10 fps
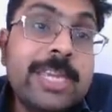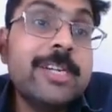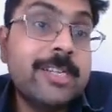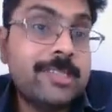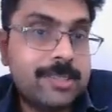
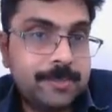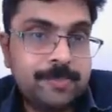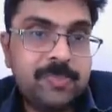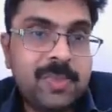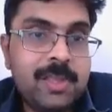
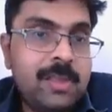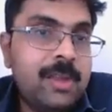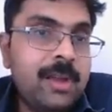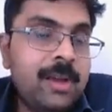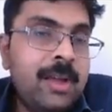hears,
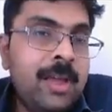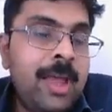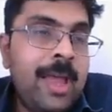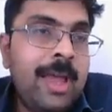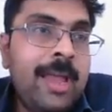
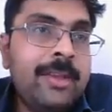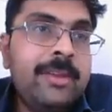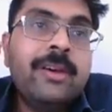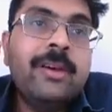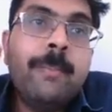and
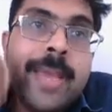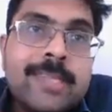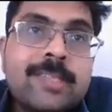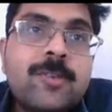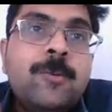
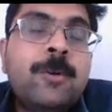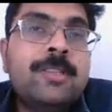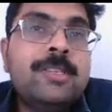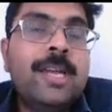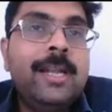based on what
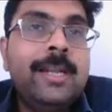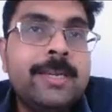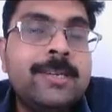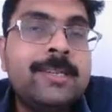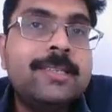the child
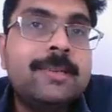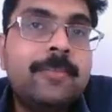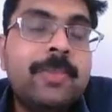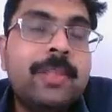hears,